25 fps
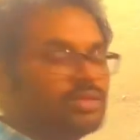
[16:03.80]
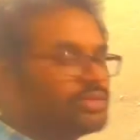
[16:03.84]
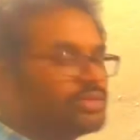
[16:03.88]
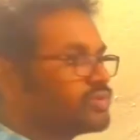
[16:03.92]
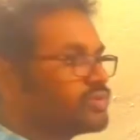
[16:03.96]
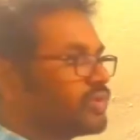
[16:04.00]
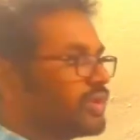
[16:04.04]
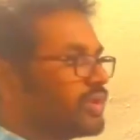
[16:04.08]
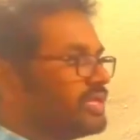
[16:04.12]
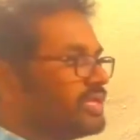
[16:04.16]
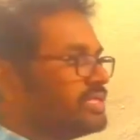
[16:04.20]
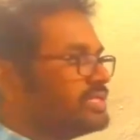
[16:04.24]

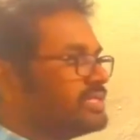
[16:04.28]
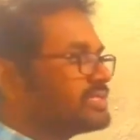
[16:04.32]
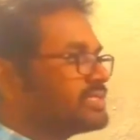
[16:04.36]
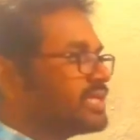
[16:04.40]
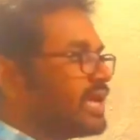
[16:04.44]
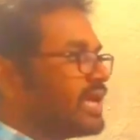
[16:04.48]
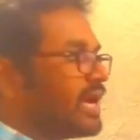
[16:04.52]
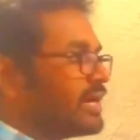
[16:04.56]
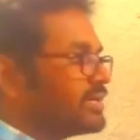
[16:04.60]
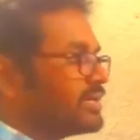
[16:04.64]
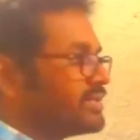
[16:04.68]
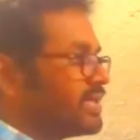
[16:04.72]
So
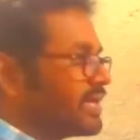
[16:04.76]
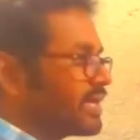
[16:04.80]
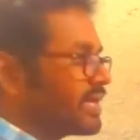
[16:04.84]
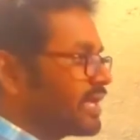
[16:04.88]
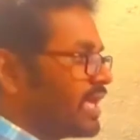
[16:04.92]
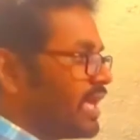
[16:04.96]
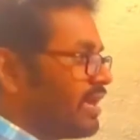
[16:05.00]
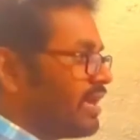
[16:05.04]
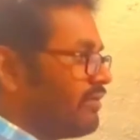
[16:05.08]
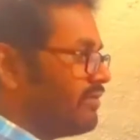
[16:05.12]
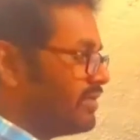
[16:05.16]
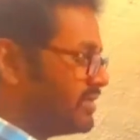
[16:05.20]
inside the
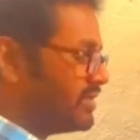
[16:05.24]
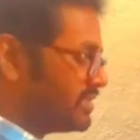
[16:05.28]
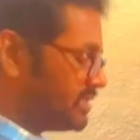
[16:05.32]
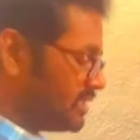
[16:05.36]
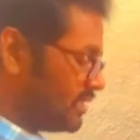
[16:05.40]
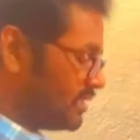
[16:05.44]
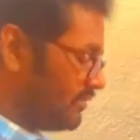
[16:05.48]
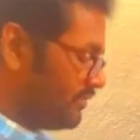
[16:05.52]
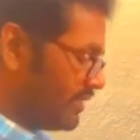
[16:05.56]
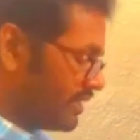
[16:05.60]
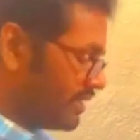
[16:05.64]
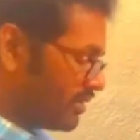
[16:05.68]

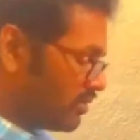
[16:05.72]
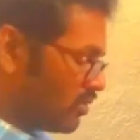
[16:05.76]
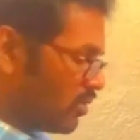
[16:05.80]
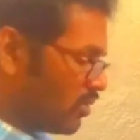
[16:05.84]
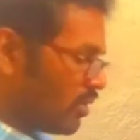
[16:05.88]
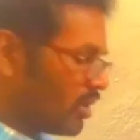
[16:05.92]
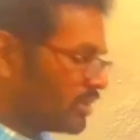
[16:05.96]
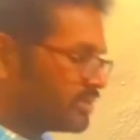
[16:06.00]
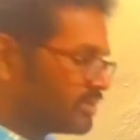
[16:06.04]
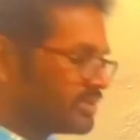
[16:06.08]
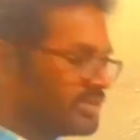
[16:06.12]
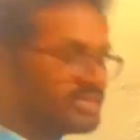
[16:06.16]
cavity we
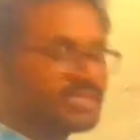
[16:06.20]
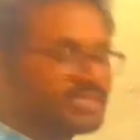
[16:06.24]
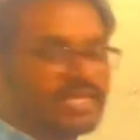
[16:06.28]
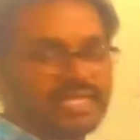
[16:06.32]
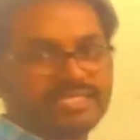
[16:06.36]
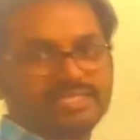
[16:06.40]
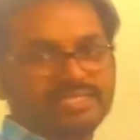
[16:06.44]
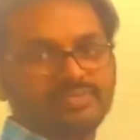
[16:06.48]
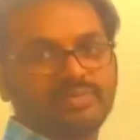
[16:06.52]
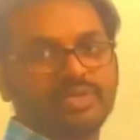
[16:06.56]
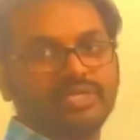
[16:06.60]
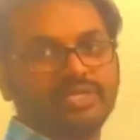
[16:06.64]
got this
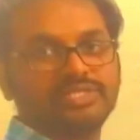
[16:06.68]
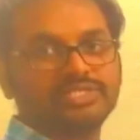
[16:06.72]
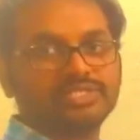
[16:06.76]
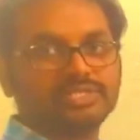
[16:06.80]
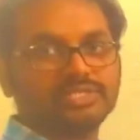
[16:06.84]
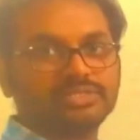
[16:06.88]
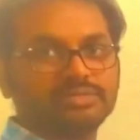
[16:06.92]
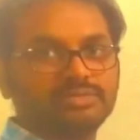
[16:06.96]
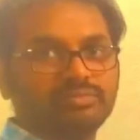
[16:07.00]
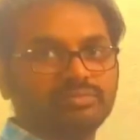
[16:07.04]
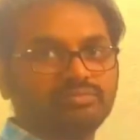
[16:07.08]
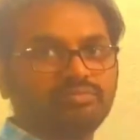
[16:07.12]

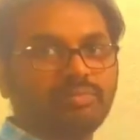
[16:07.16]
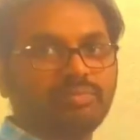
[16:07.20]
expression.